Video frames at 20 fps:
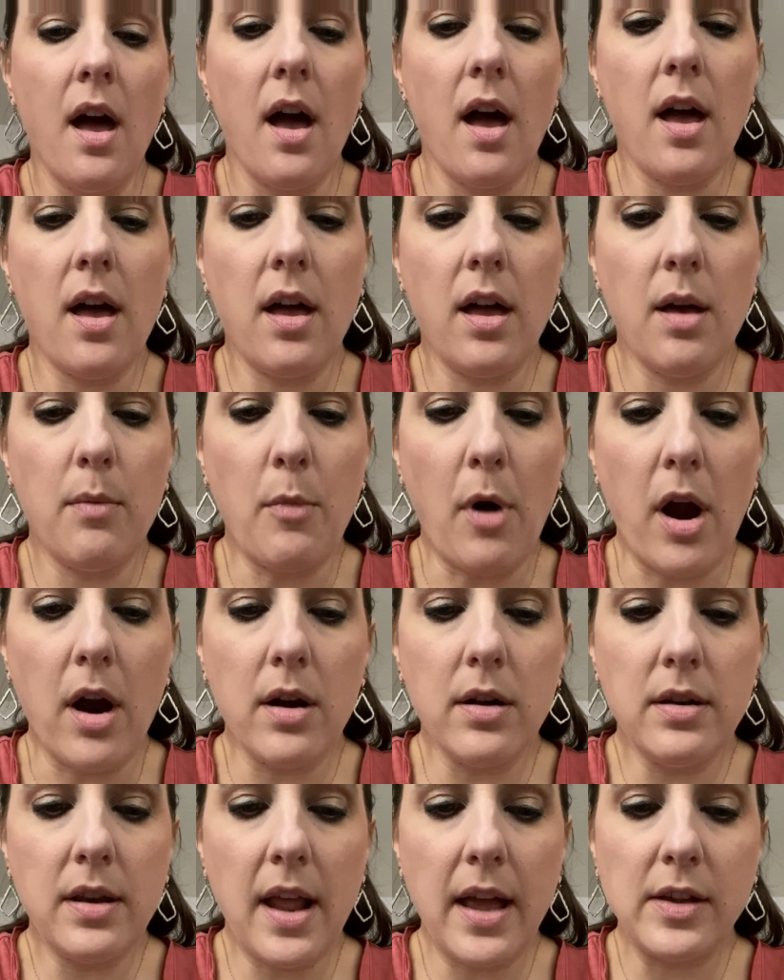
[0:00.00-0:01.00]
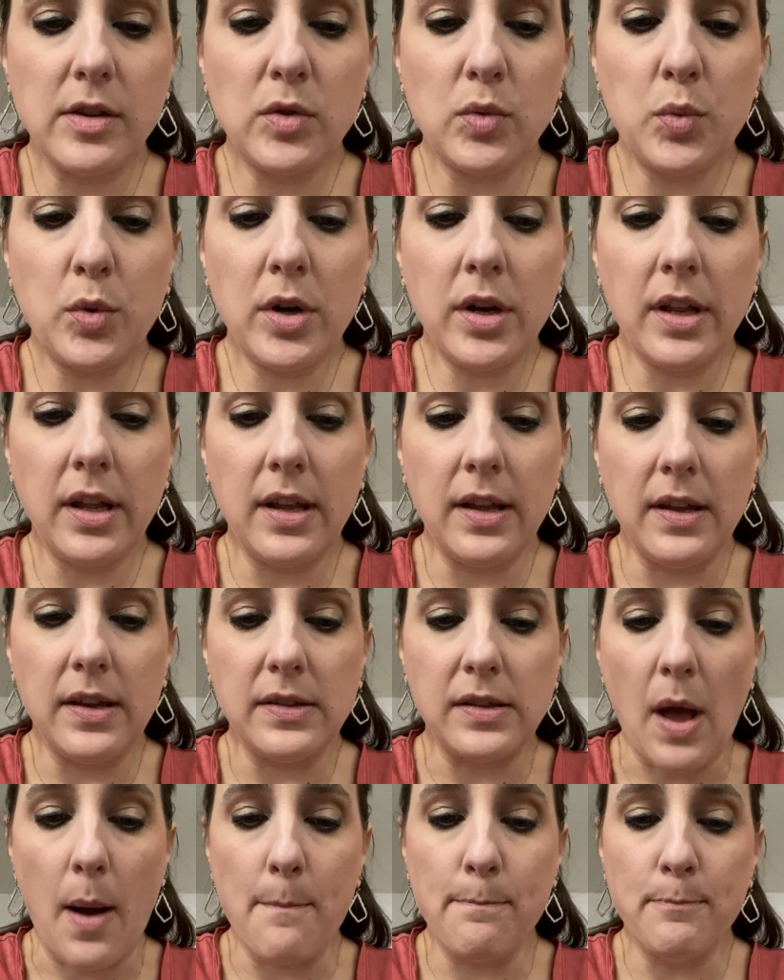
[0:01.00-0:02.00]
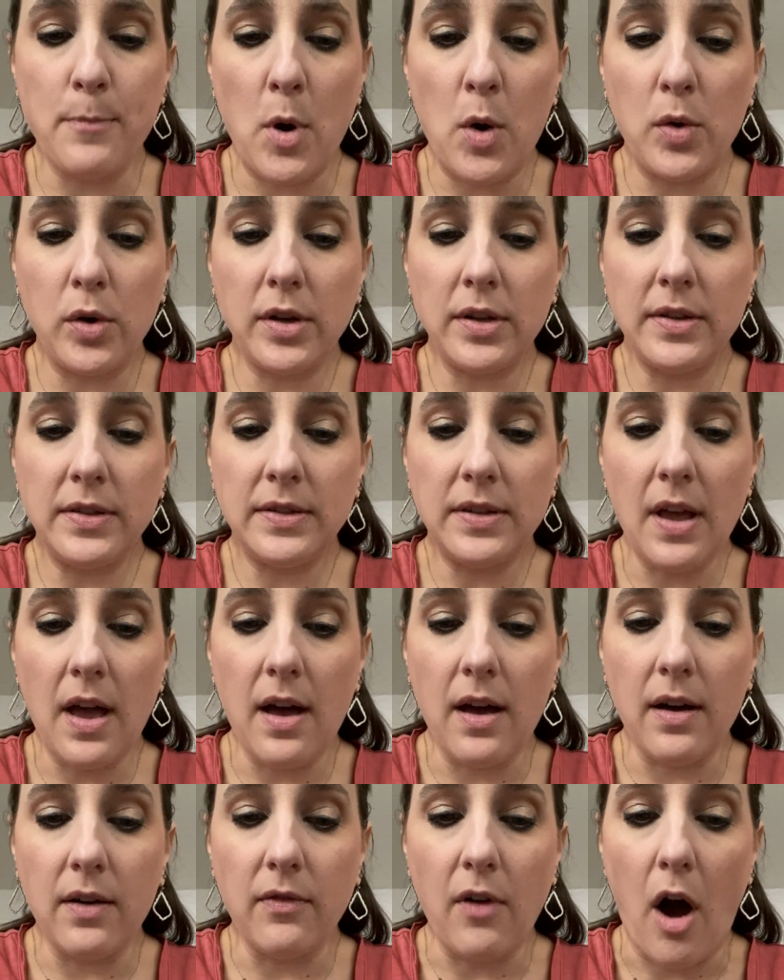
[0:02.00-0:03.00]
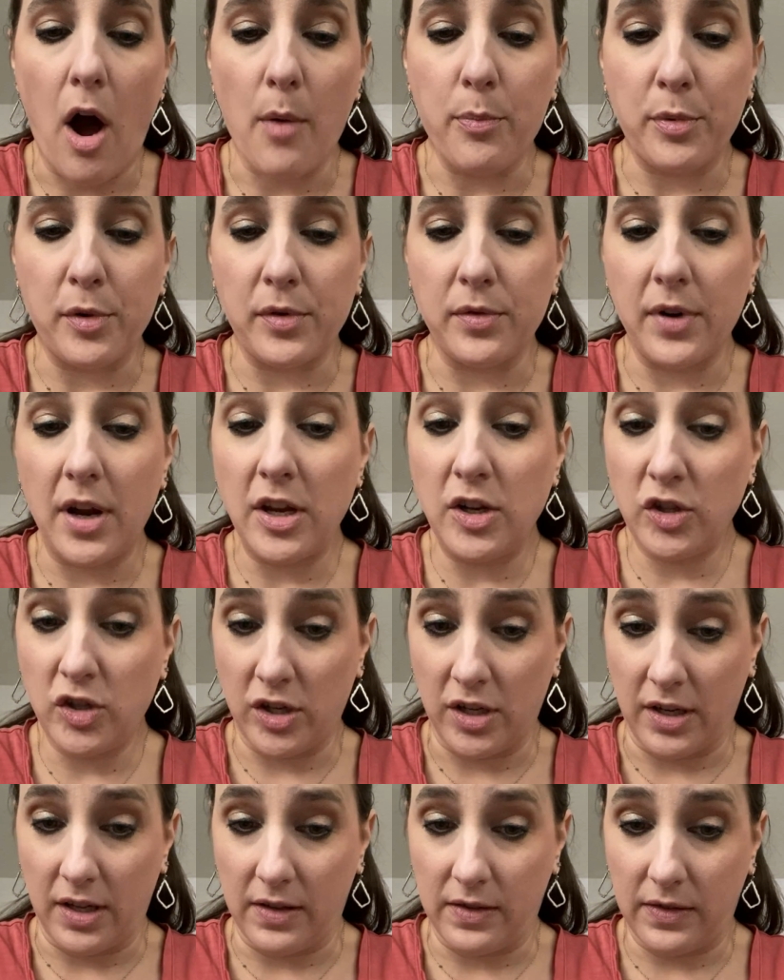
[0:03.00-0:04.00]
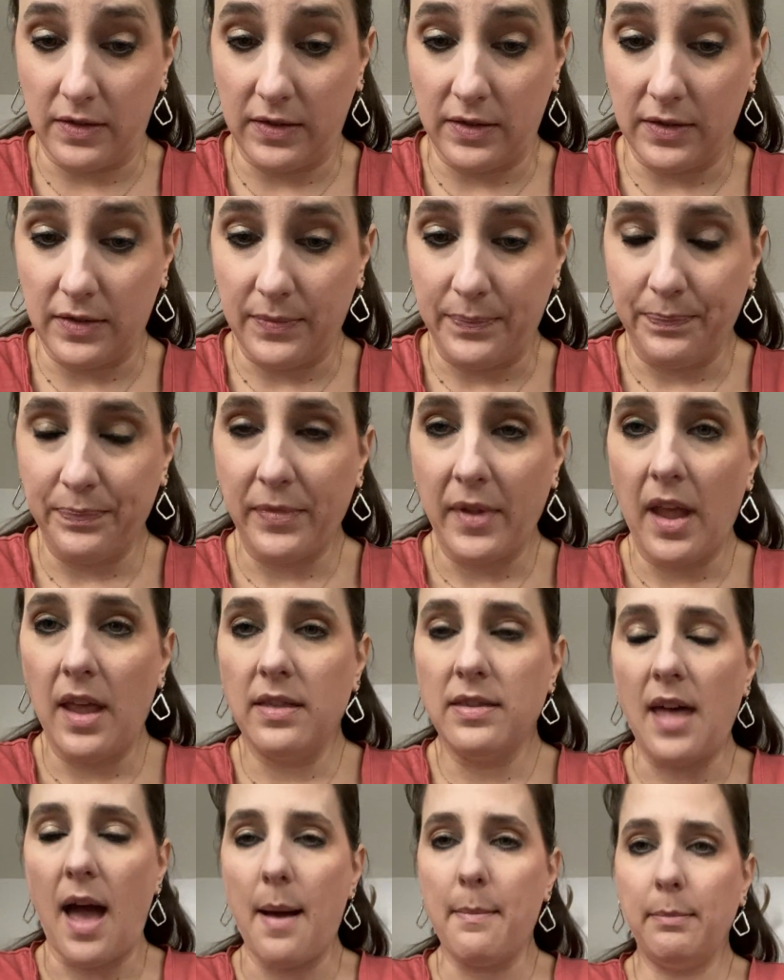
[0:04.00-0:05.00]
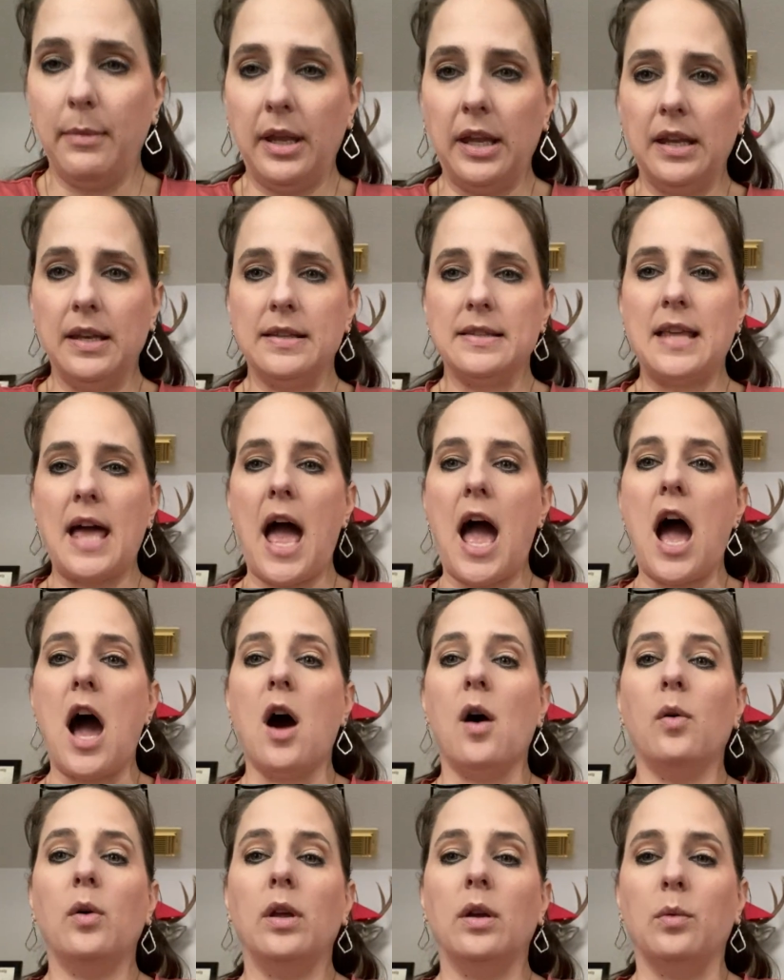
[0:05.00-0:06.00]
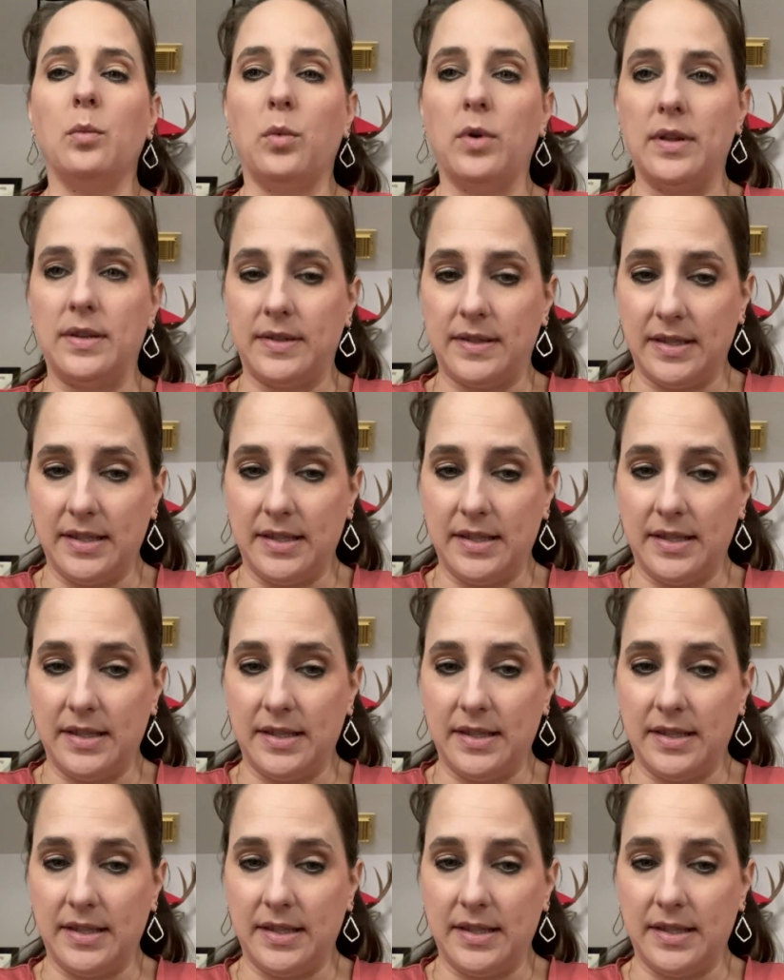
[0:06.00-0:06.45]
Our next word is modus of operationis. That means how it was